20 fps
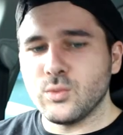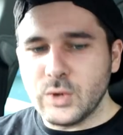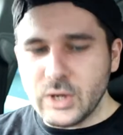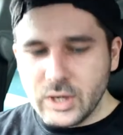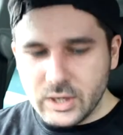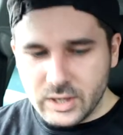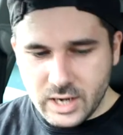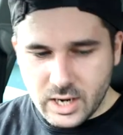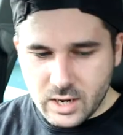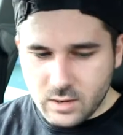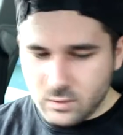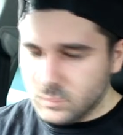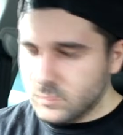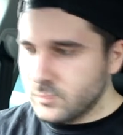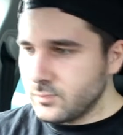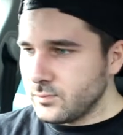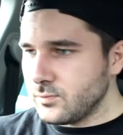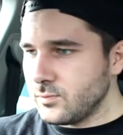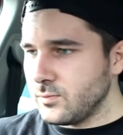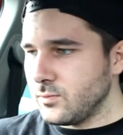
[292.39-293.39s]
workout.
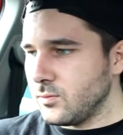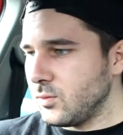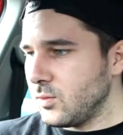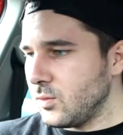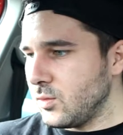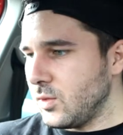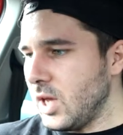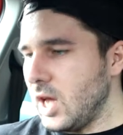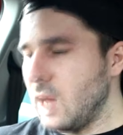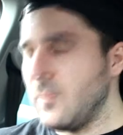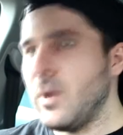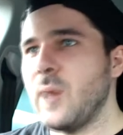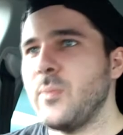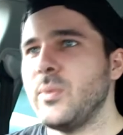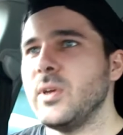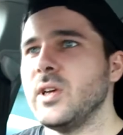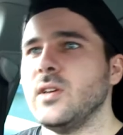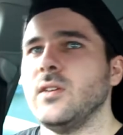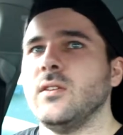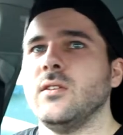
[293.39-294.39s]
I'm
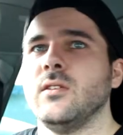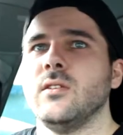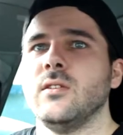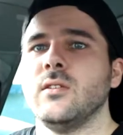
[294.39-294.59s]
happy.